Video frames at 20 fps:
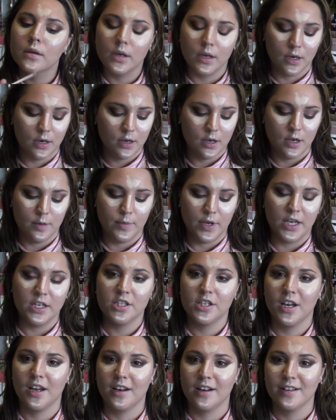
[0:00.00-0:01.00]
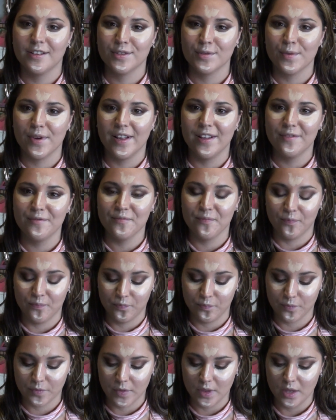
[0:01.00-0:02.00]
and on my chin as well.
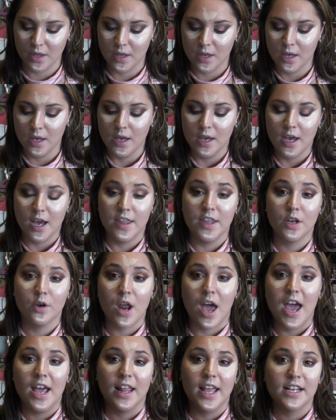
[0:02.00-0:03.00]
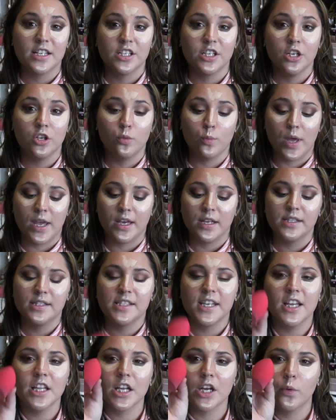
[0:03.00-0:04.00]
And then I like to do my
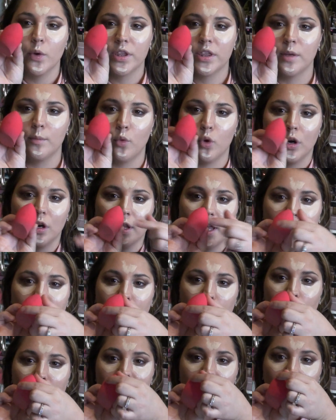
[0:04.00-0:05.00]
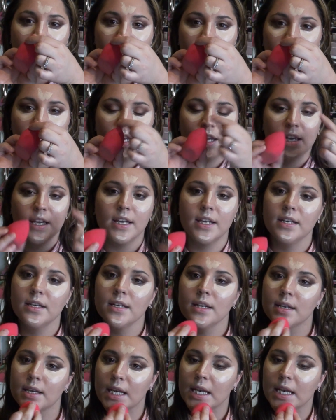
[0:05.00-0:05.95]
concealer with the more like rounded end,